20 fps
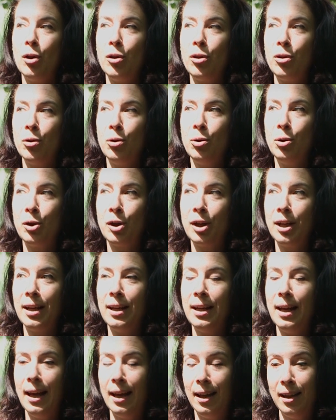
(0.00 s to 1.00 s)
also
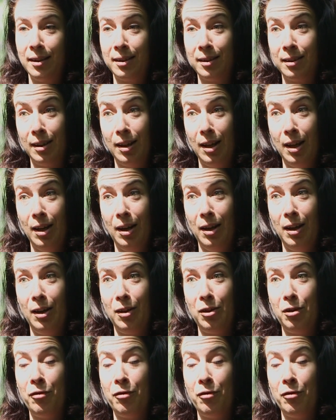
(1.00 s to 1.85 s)
looking at uh,